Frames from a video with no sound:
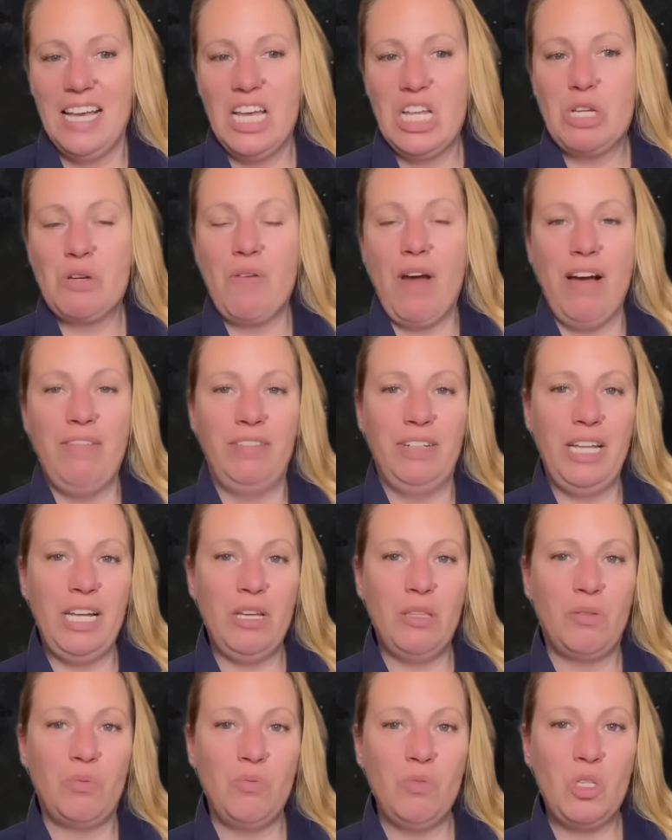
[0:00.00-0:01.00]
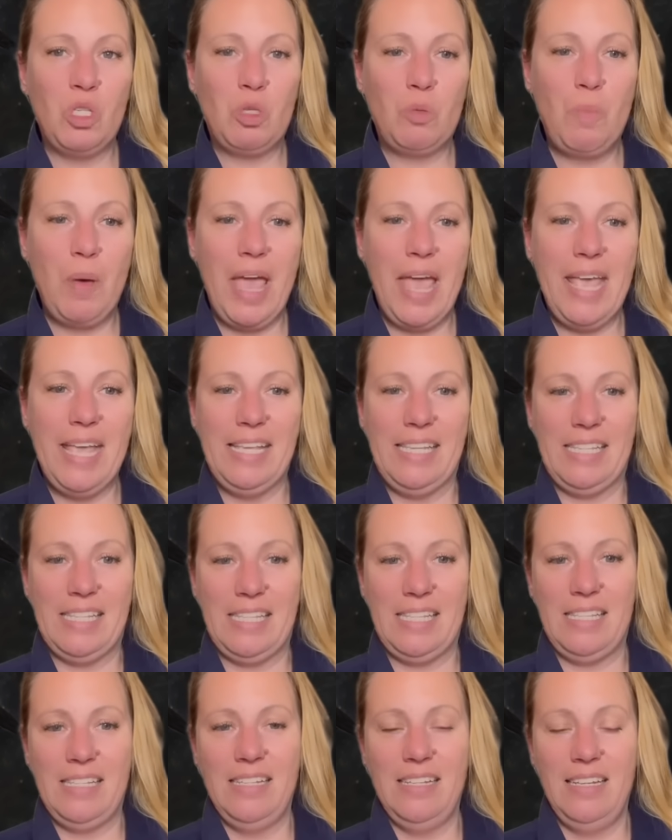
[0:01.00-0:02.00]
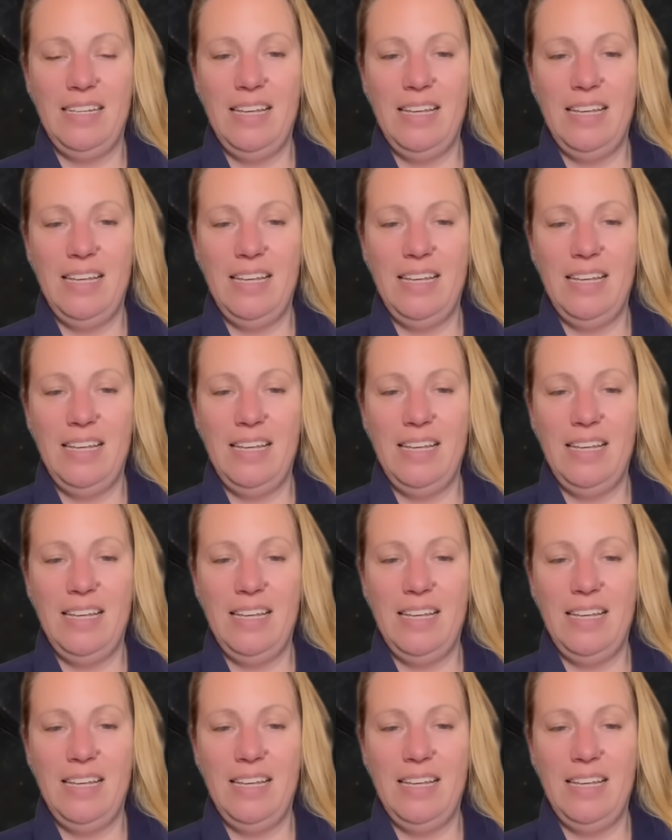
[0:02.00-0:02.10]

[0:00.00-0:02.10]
traveling through space.